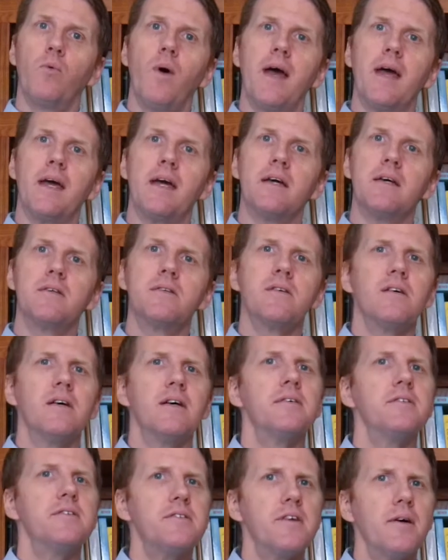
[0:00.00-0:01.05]
ways,
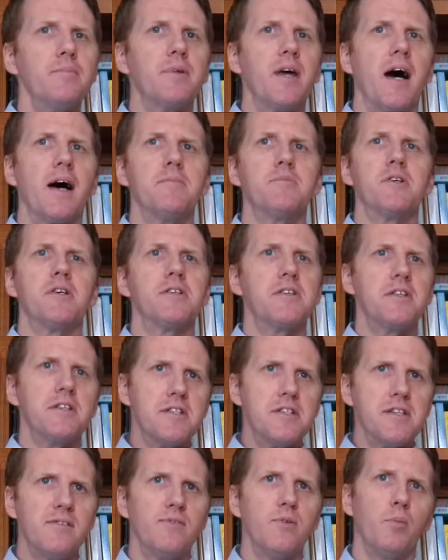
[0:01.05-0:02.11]
sometimes it is
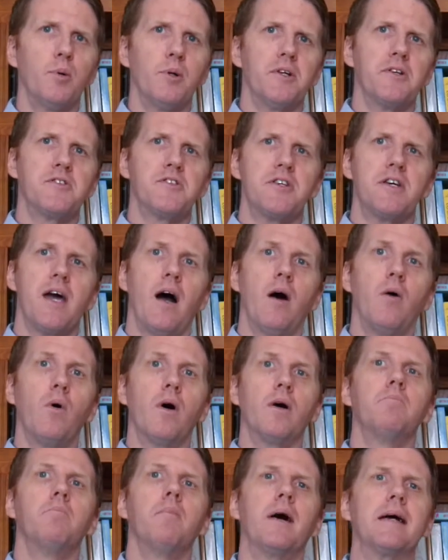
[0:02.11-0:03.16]
conceivable to see how
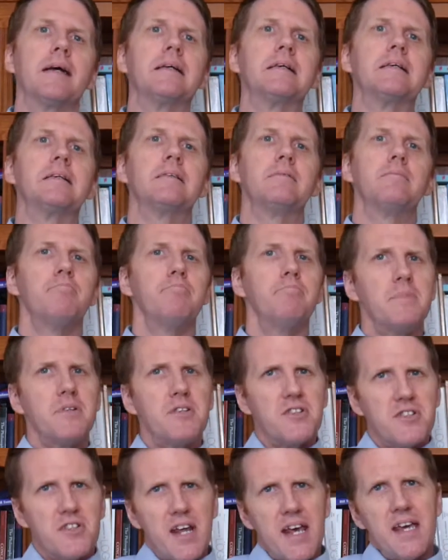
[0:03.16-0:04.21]
one might
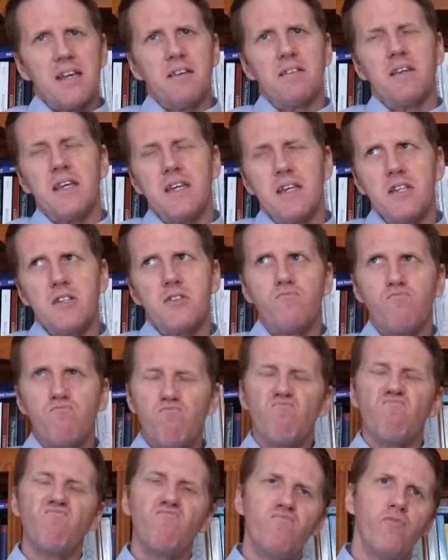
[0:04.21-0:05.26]
mistake these
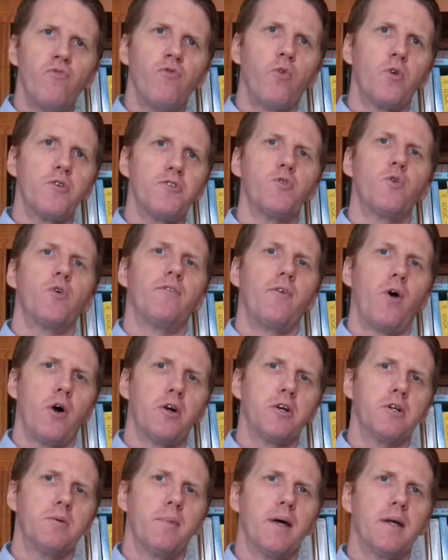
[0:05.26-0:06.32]
for a sort of
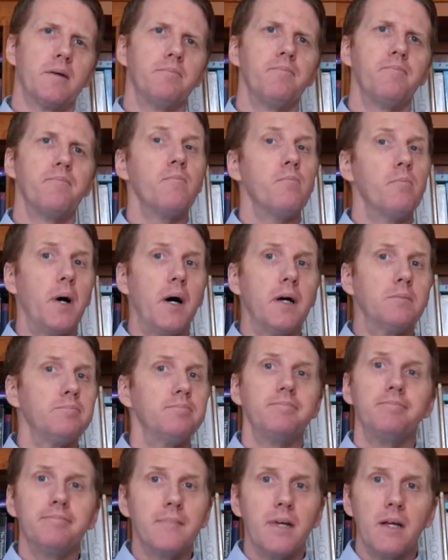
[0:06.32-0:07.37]
argument, but
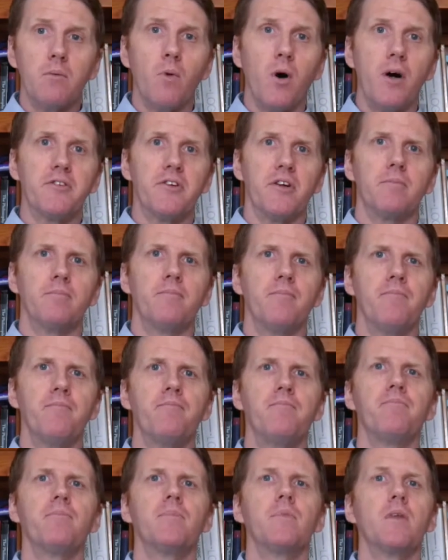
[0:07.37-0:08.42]
it wasn't.
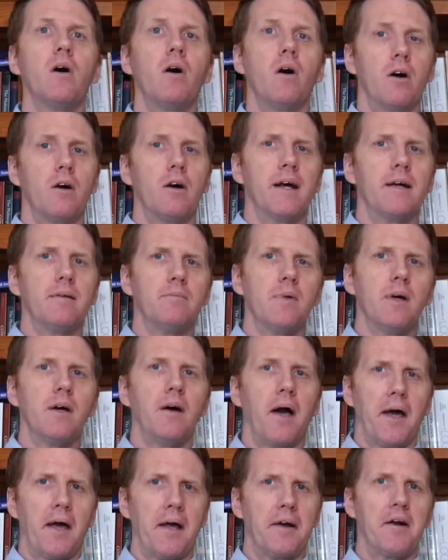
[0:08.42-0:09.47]
All right,
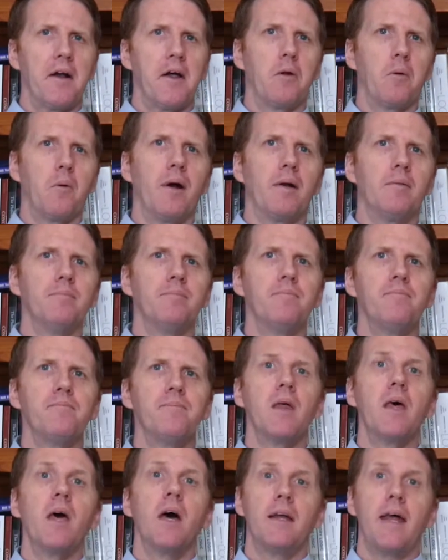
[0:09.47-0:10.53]
we got another one, and